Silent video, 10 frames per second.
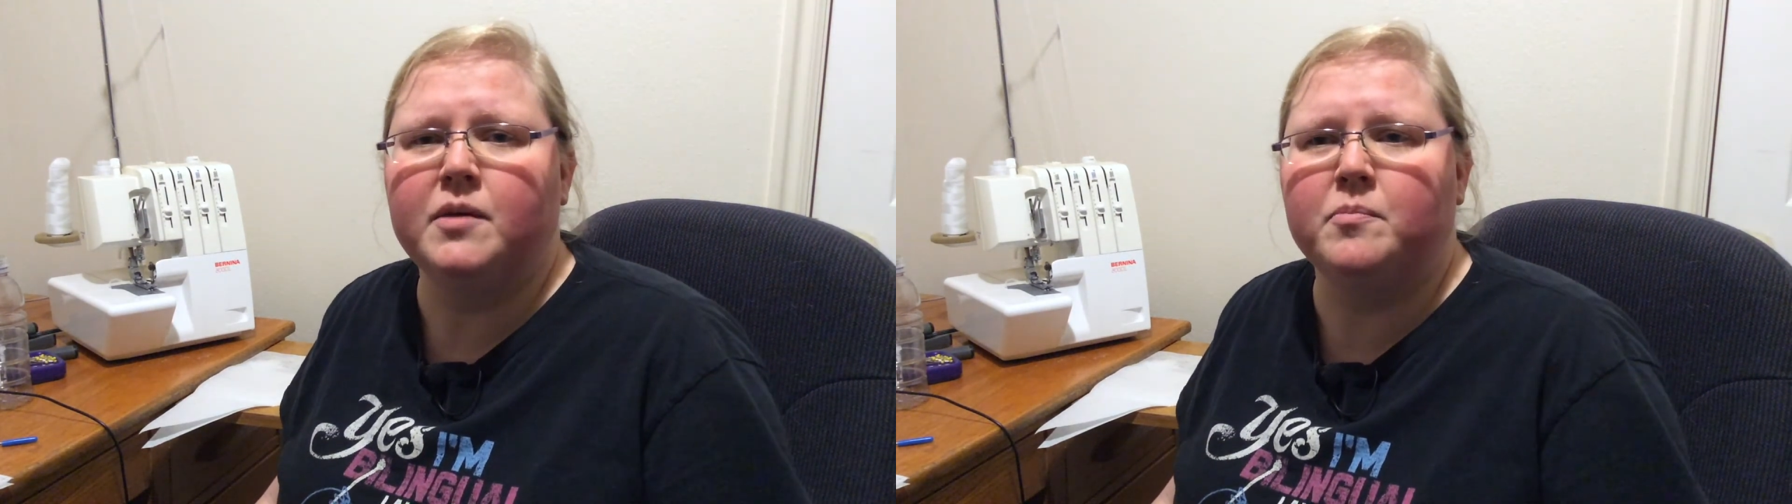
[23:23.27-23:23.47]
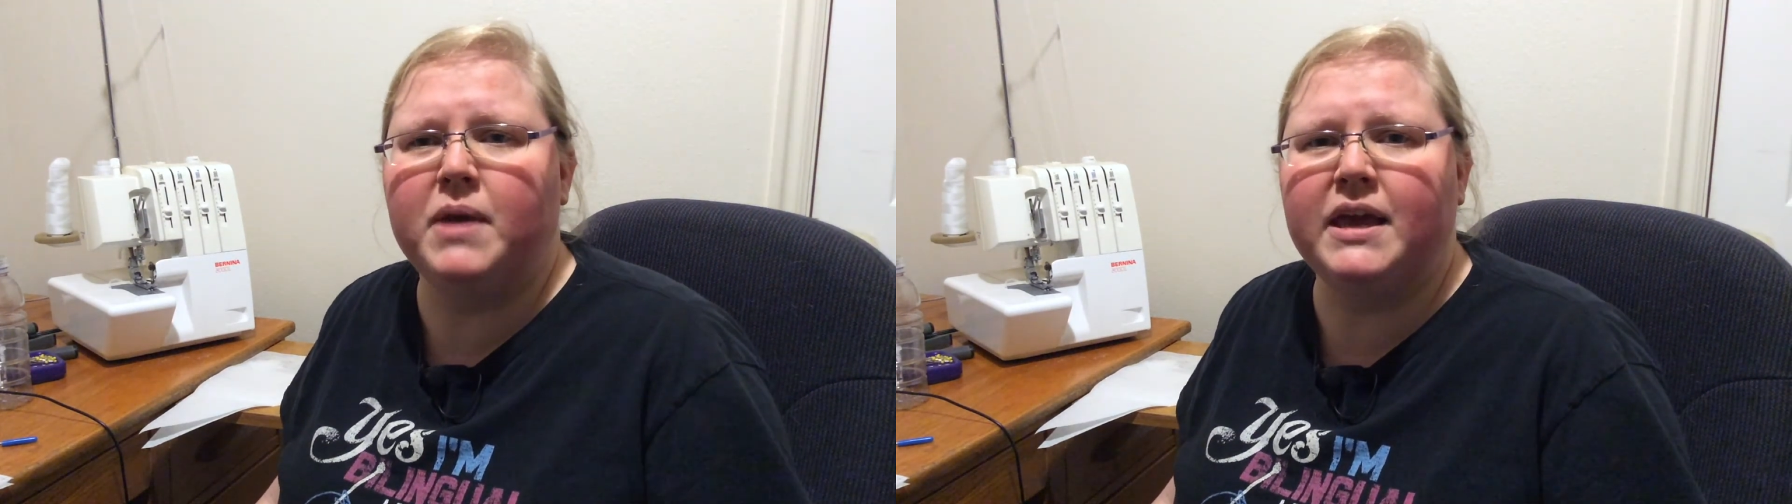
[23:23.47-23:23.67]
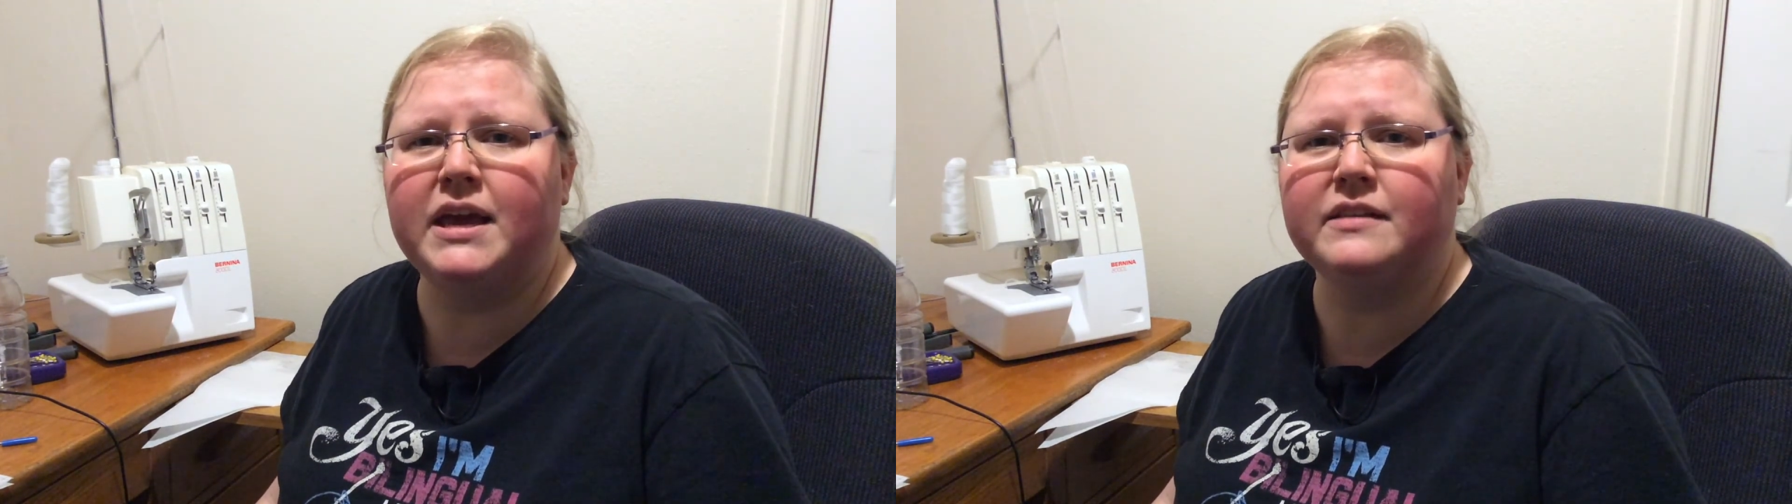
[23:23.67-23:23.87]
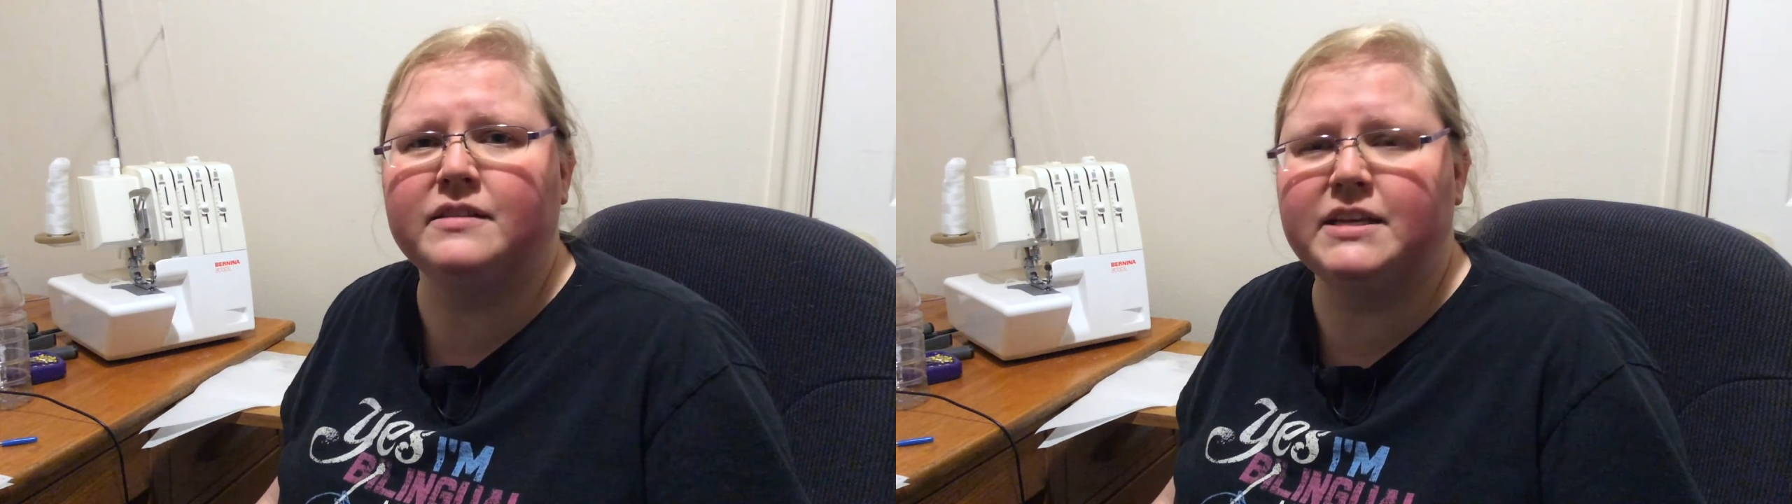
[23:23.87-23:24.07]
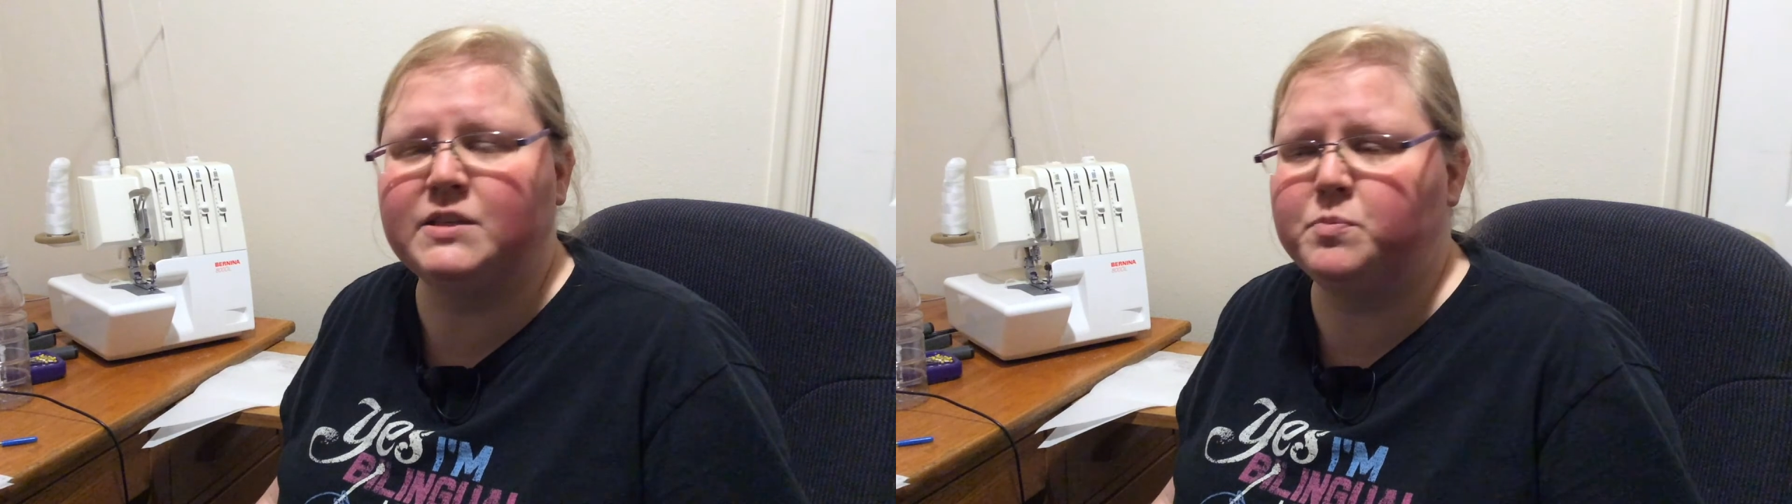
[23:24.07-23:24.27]
making
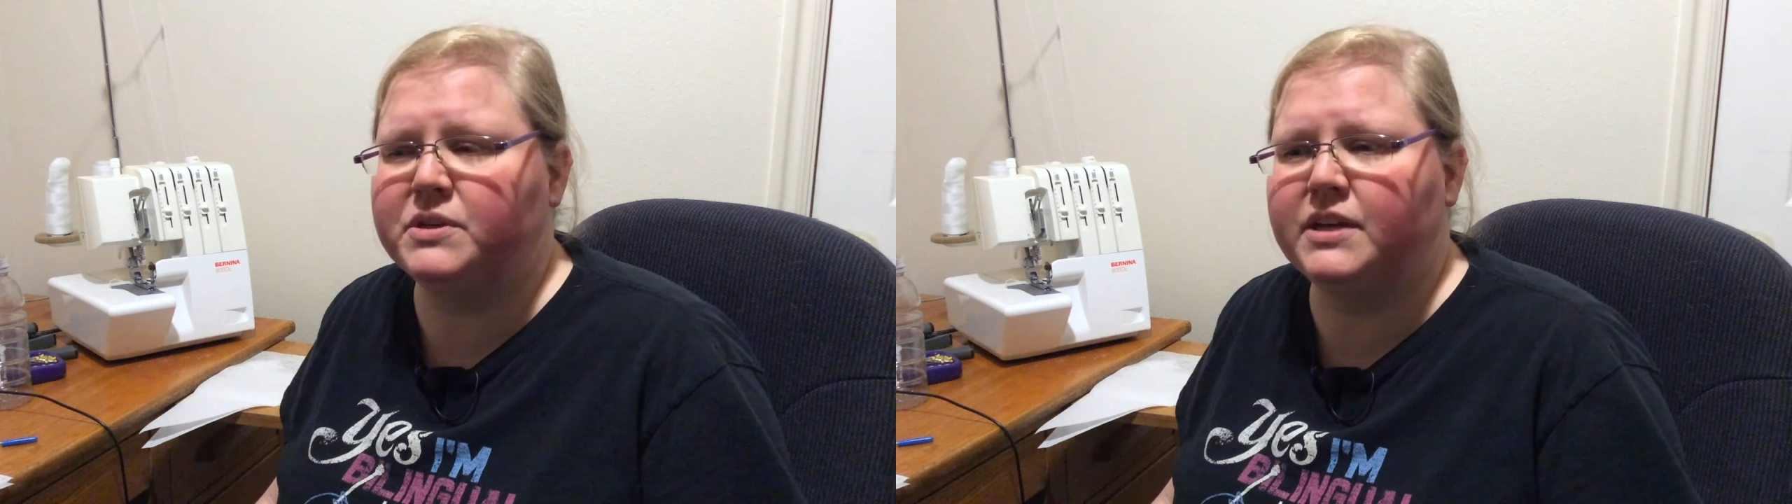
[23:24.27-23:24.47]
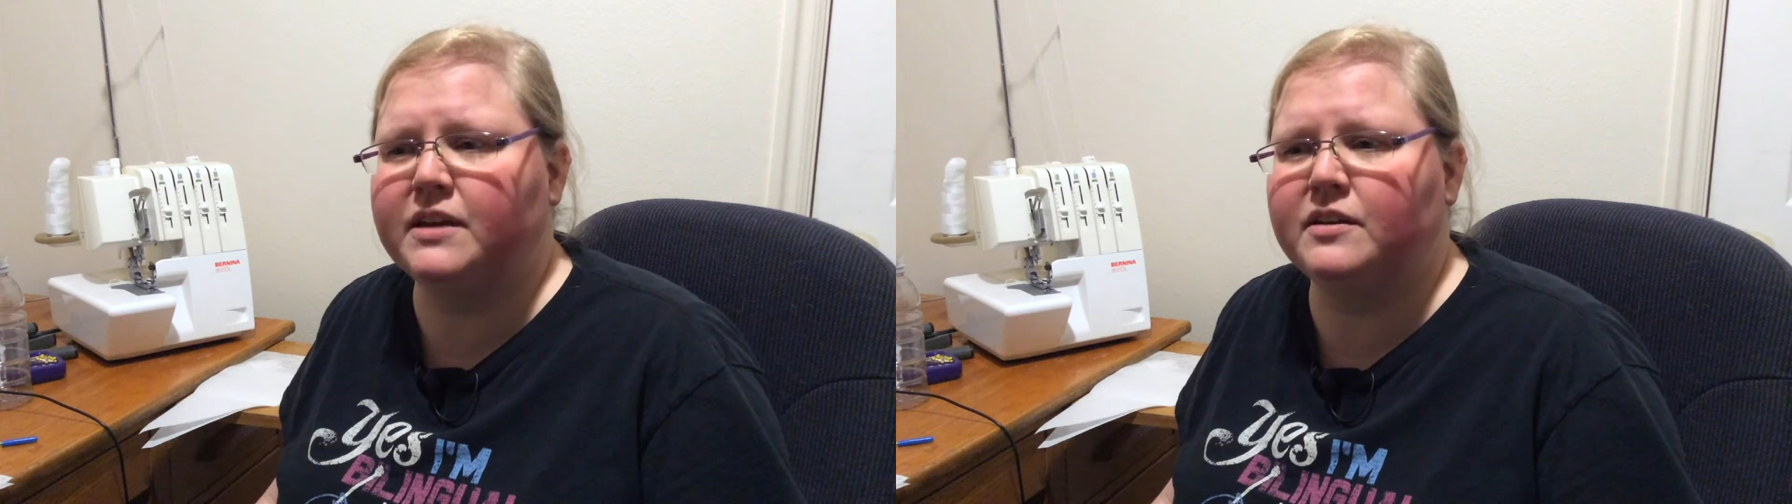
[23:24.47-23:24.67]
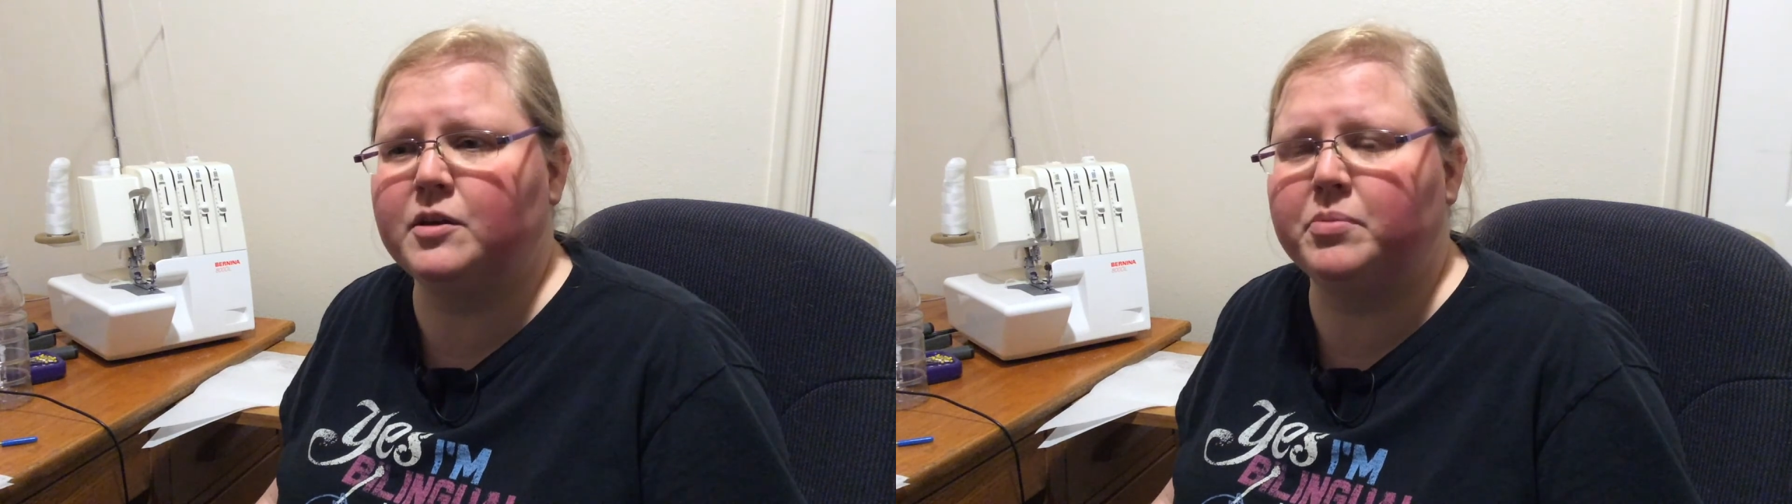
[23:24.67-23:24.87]
this particular